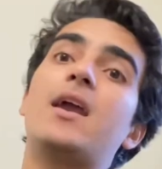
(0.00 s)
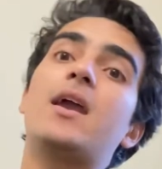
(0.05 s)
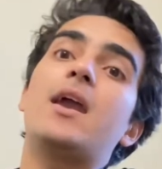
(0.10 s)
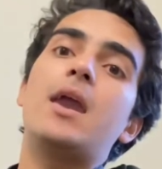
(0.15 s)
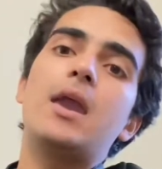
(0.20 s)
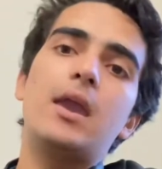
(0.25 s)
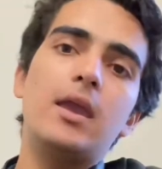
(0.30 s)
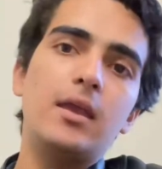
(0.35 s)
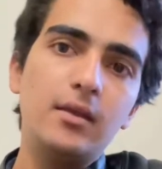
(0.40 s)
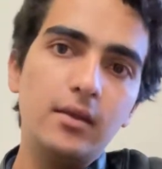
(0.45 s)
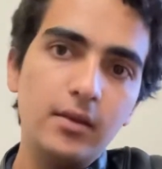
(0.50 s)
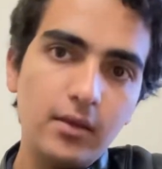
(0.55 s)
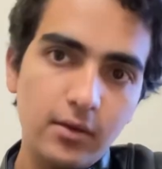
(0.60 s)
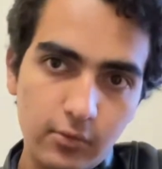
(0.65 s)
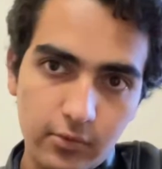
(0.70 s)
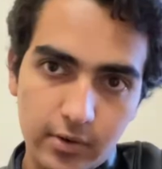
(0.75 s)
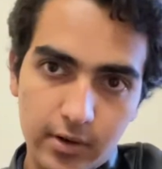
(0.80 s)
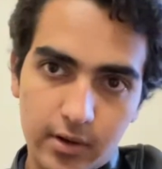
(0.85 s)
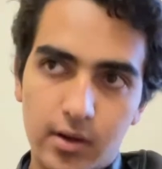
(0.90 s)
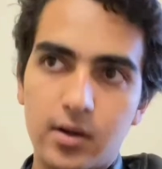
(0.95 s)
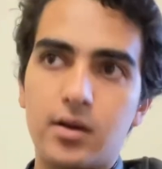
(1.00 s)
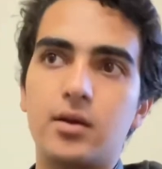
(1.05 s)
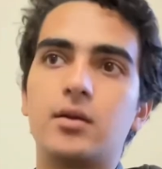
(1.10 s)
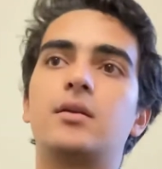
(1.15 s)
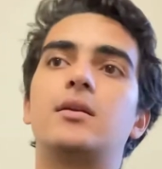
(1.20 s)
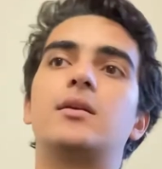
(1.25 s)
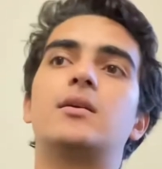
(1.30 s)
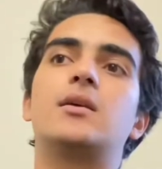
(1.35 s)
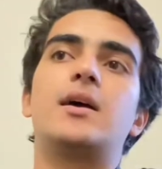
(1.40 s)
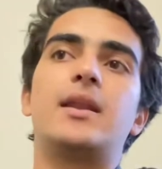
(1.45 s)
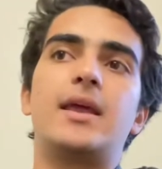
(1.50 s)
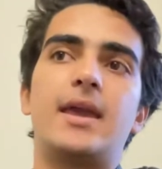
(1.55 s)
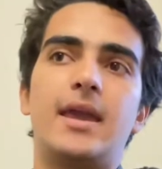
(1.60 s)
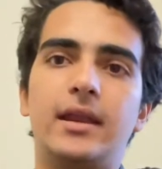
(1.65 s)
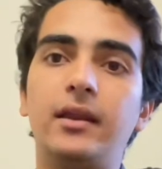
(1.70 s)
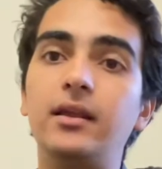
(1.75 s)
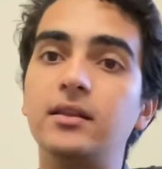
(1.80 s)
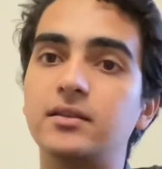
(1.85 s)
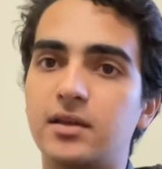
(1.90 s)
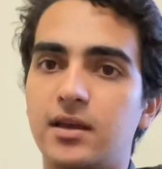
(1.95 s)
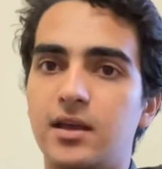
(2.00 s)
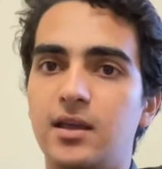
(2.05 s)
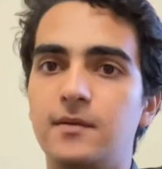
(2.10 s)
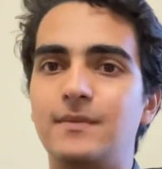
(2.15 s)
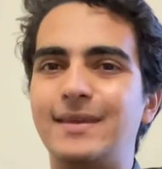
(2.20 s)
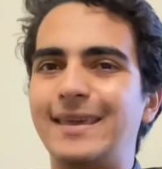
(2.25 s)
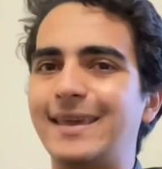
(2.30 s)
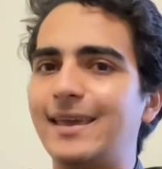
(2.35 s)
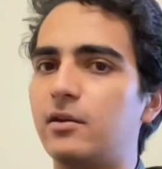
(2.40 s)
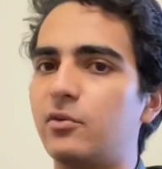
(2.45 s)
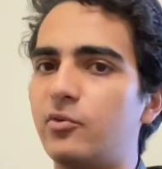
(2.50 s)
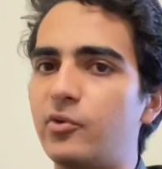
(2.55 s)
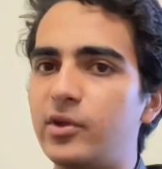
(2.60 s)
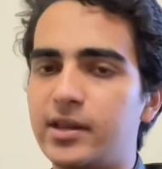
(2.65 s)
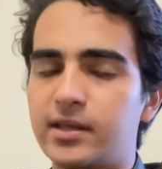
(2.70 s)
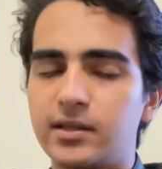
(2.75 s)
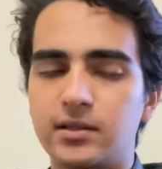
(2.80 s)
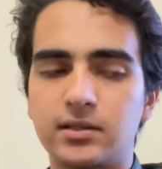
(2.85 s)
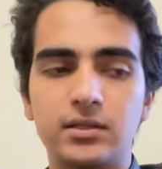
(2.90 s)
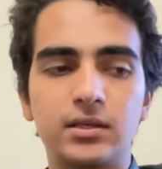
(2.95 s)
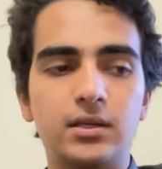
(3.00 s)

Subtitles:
anywhere at any time can read it.